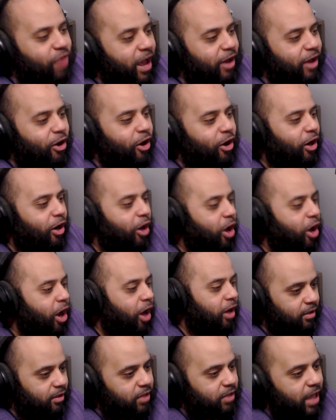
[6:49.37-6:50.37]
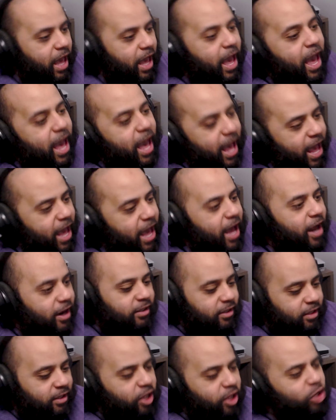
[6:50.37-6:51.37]
all along. Yeah!
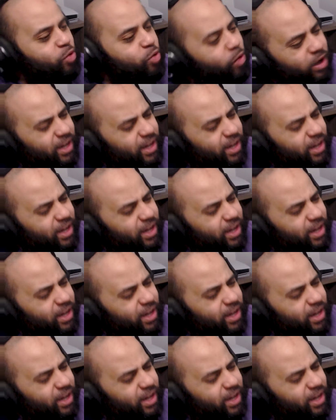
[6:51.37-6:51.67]
And you want to